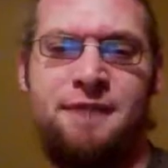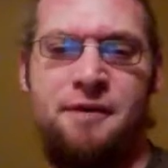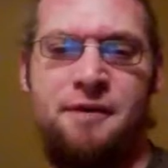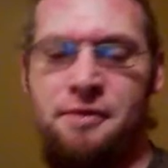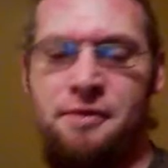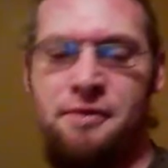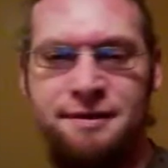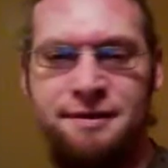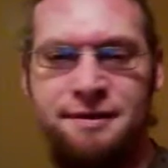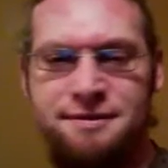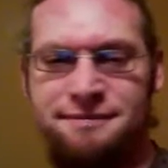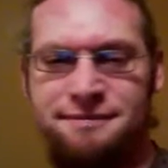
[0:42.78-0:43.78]
other
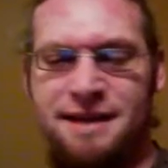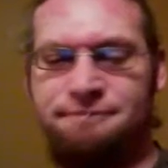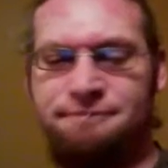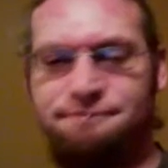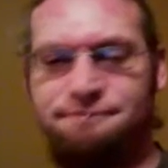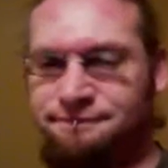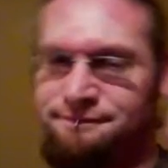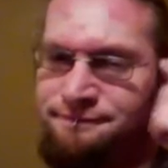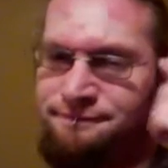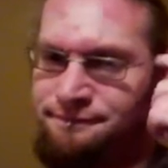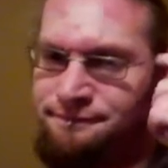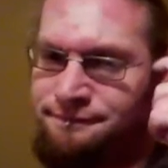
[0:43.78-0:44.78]
things. I
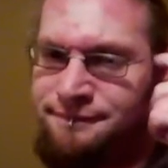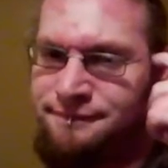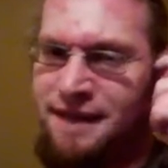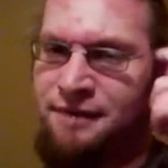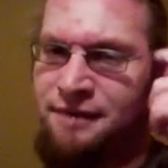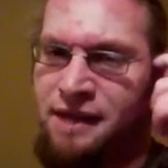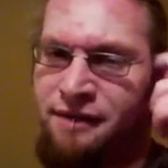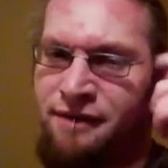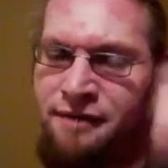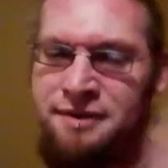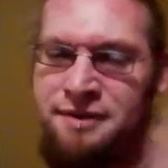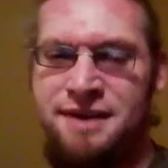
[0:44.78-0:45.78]
can't think of
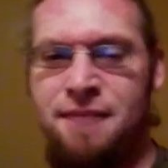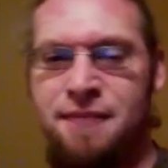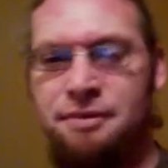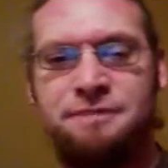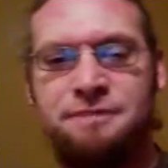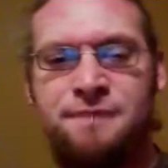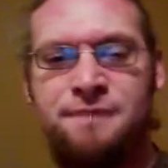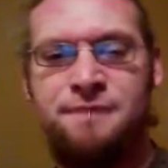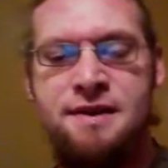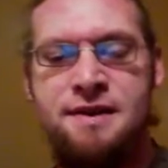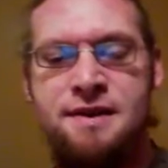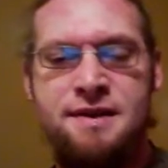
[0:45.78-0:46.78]
another example
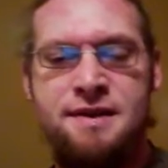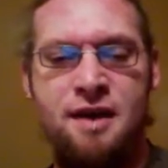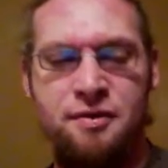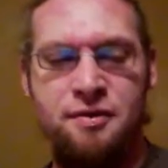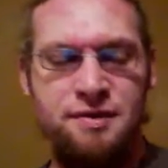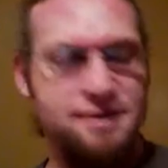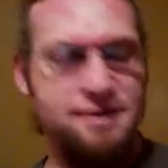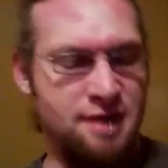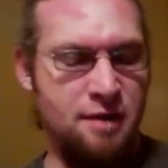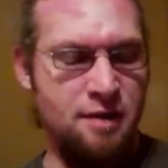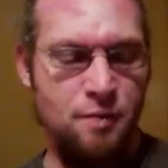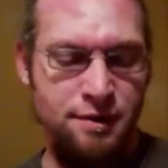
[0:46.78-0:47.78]
other than
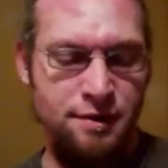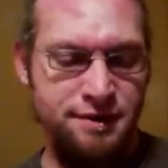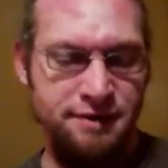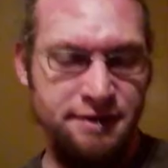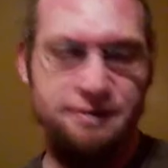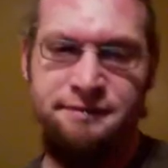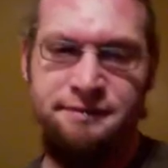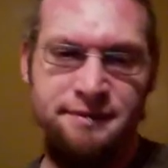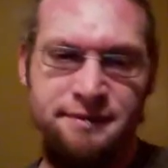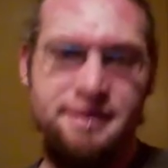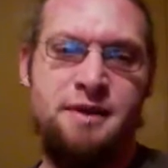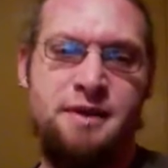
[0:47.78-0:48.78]
Star Wars and
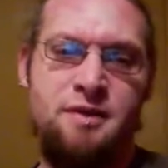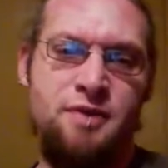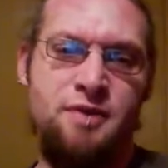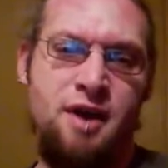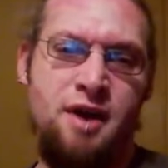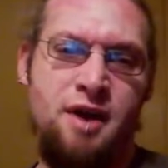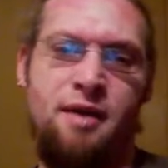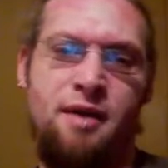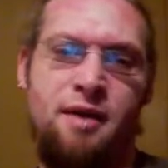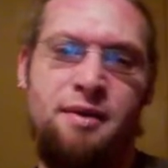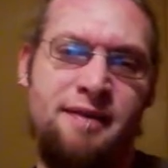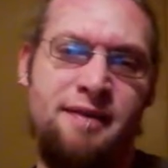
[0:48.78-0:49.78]
the comic I
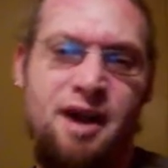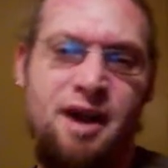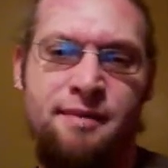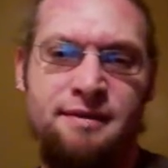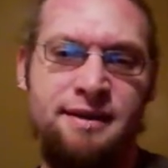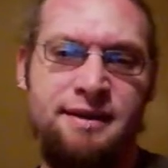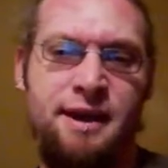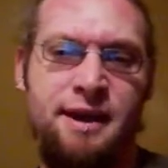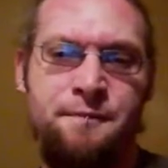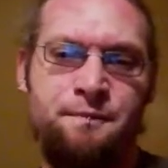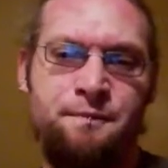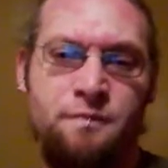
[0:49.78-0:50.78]
want to talk about today.
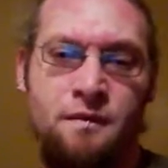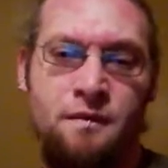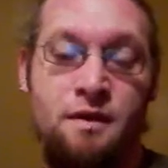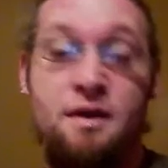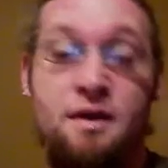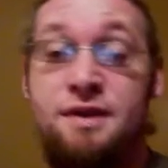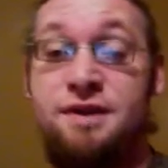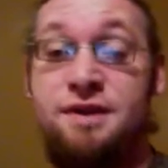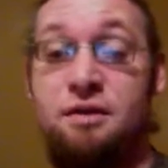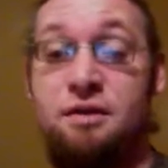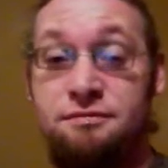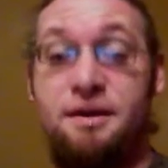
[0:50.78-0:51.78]

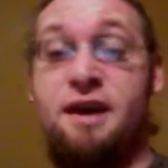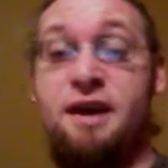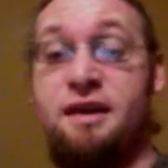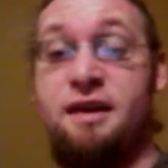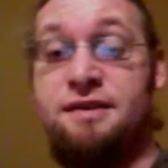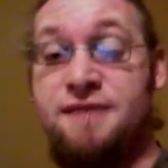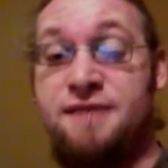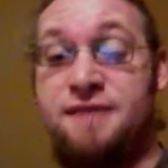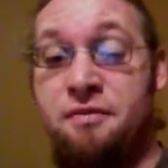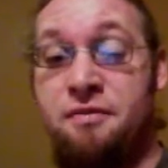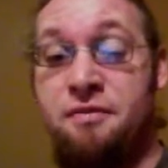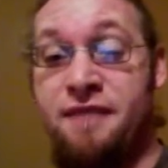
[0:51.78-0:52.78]
So, hey kids,
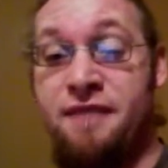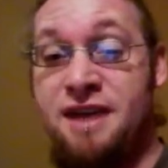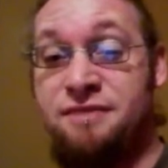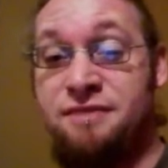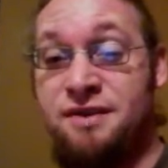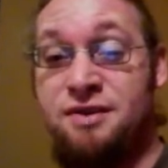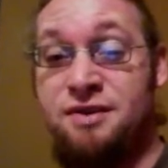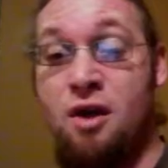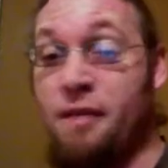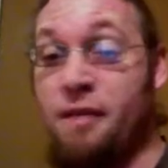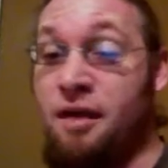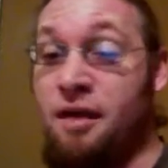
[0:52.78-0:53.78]
how many of you guys read
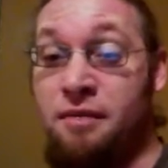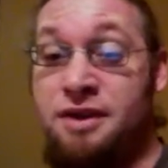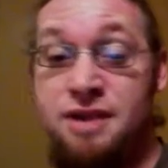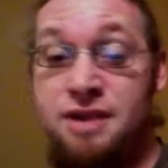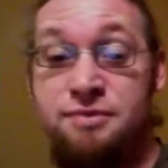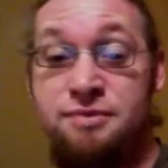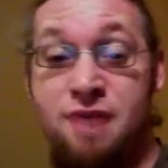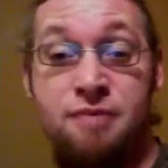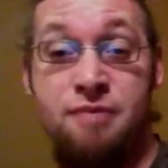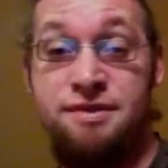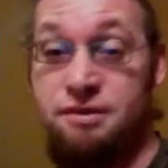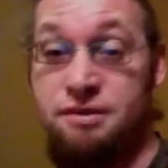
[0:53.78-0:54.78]
Starman by James
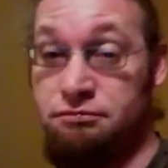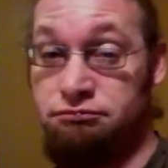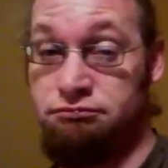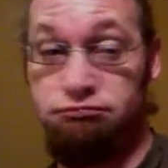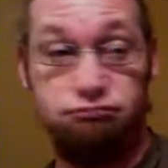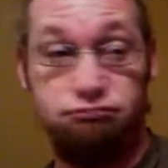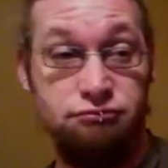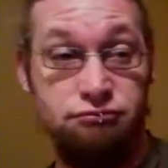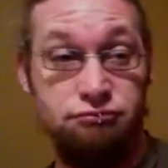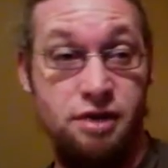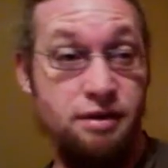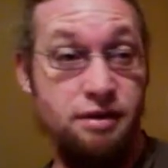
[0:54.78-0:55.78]
Robinson?
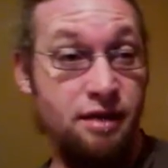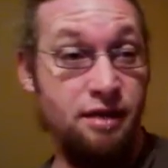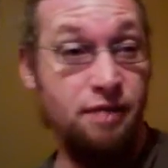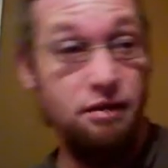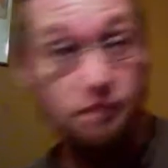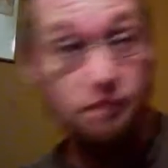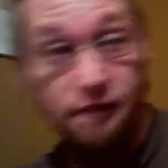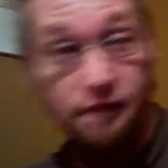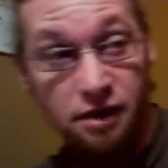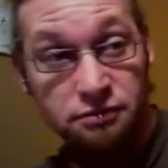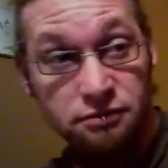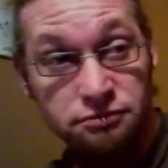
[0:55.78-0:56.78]
Right? Anybody? You are
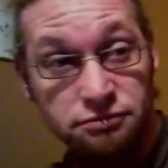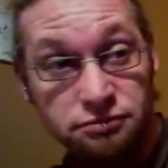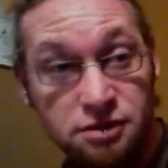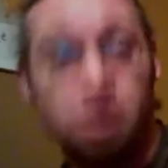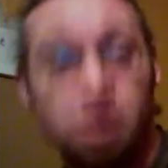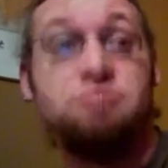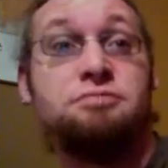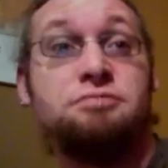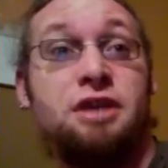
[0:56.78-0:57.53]
there? No.